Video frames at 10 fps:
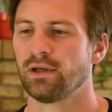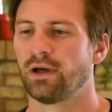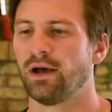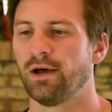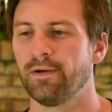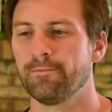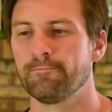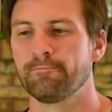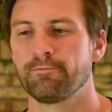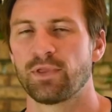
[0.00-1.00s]

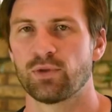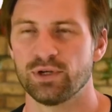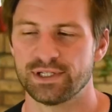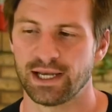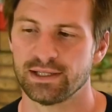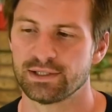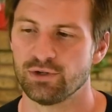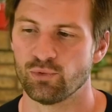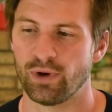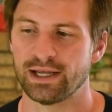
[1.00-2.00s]
3 sets,
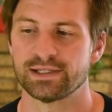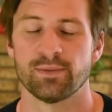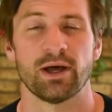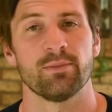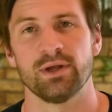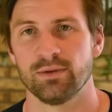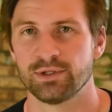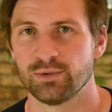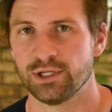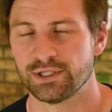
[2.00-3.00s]
you rest about a minute
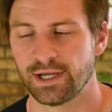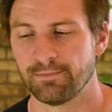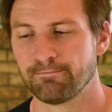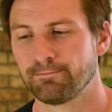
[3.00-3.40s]
between each set.